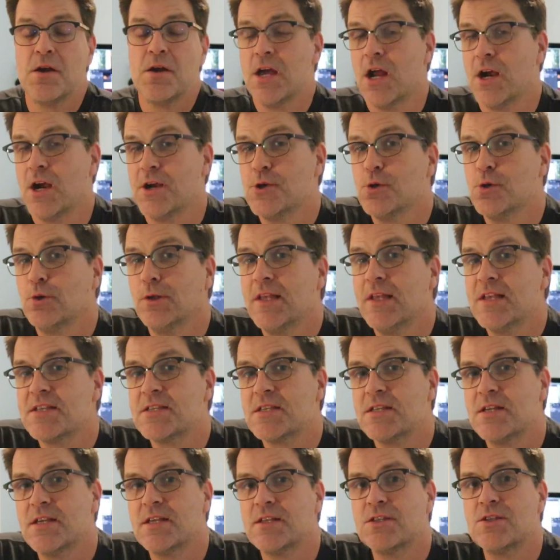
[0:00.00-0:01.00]
Are you
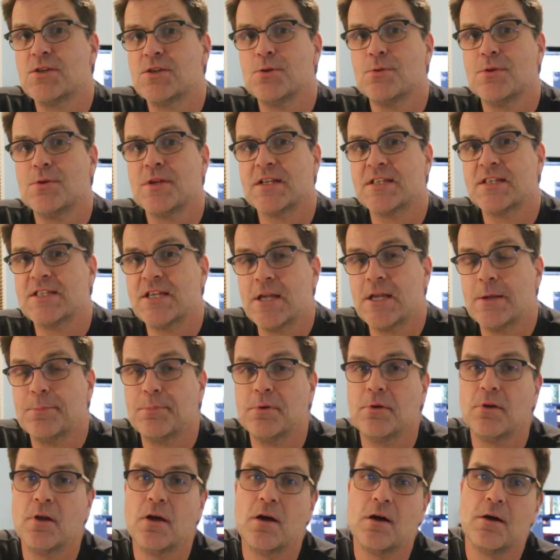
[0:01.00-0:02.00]
listening to an
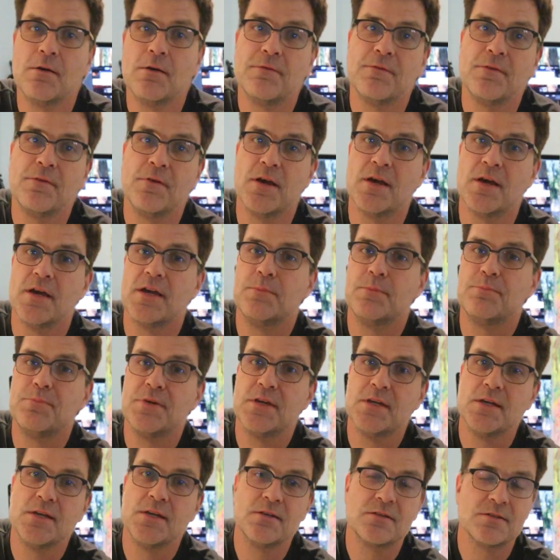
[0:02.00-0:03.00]
example of a
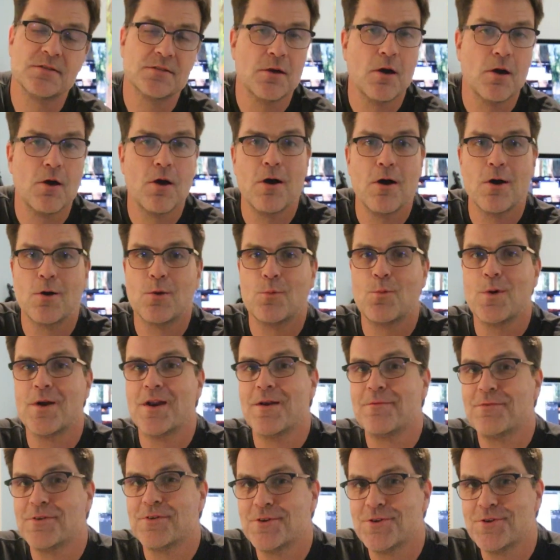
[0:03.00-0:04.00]
piece, song,
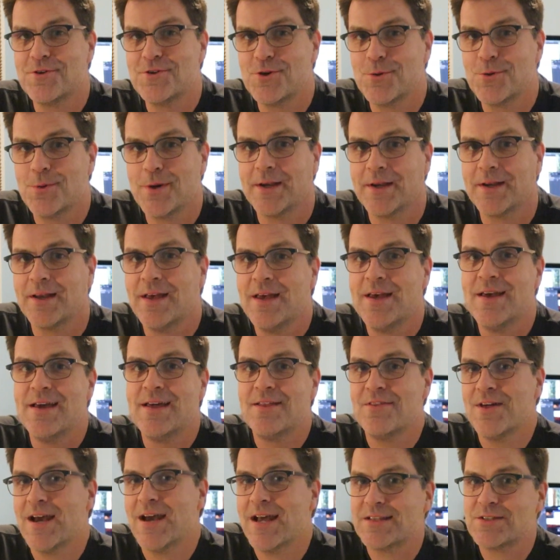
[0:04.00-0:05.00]
whatever you're doing?
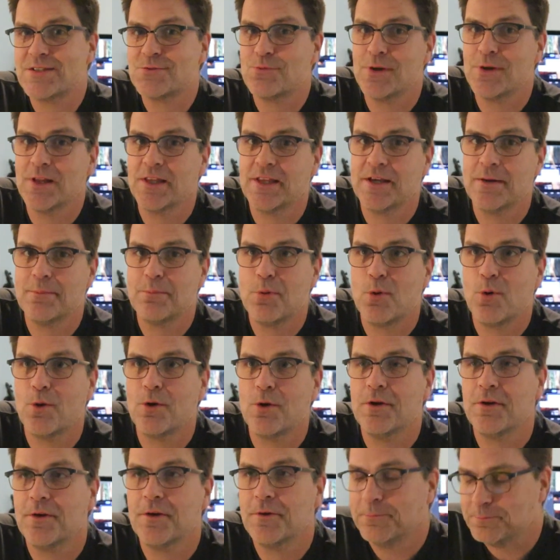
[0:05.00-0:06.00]
That's really
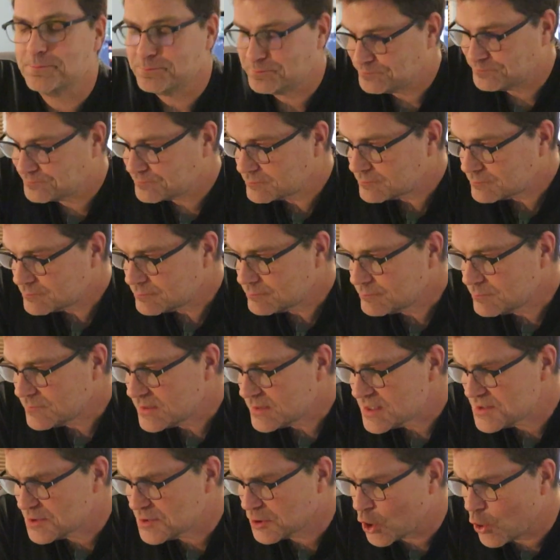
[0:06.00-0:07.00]
important.
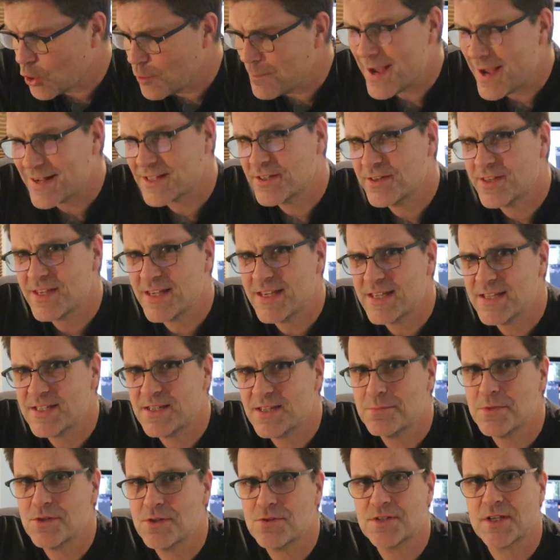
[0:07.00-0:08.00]
So going back to the
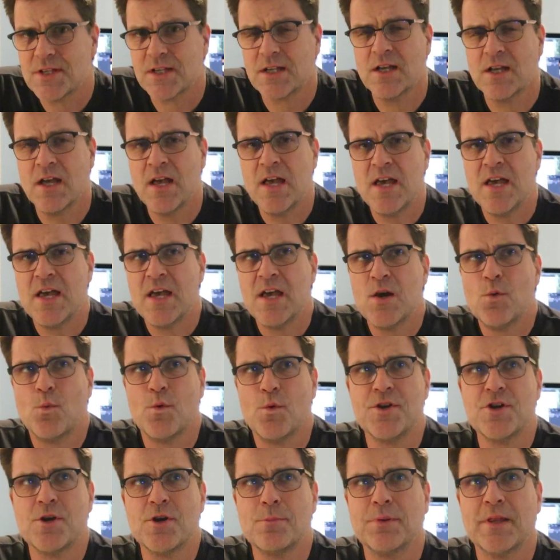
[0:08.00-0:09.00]
easy music,
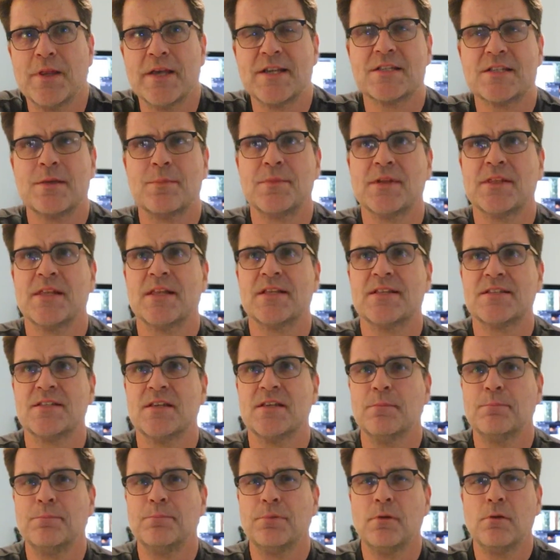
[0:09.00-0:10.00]
when you're playing something that's
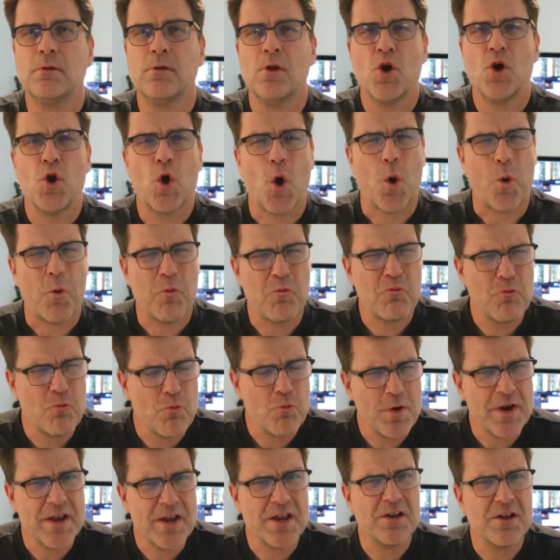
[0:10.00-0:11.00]
simple,
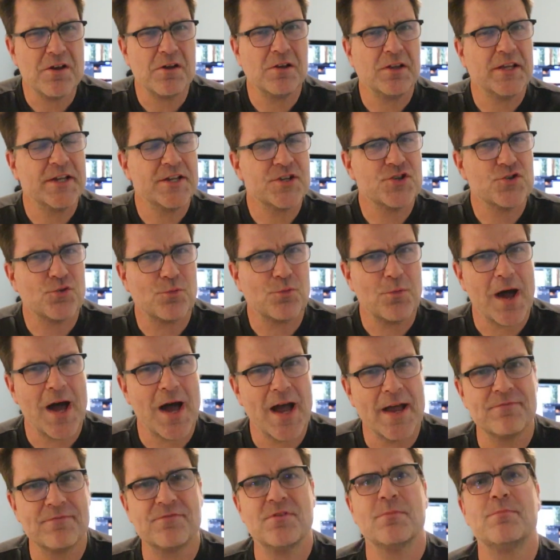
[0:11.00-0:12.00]
really
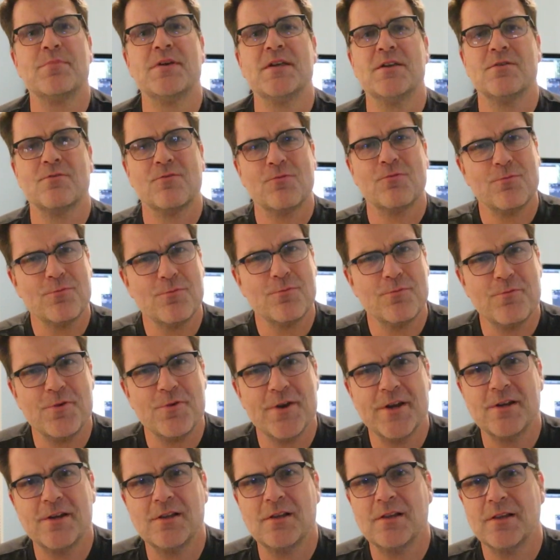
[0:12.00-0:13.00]
drive the beat,
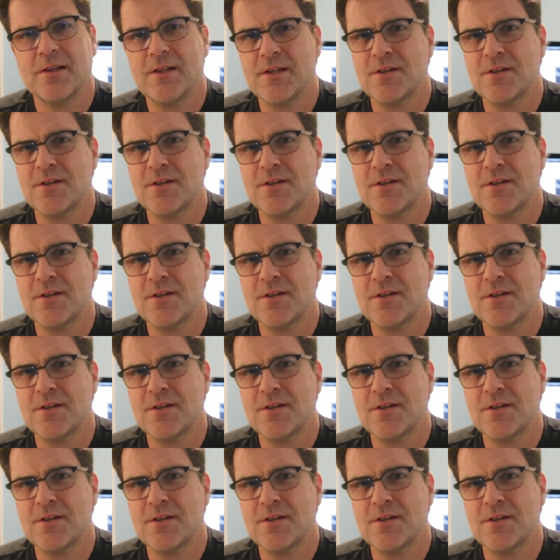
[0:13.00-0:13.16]
really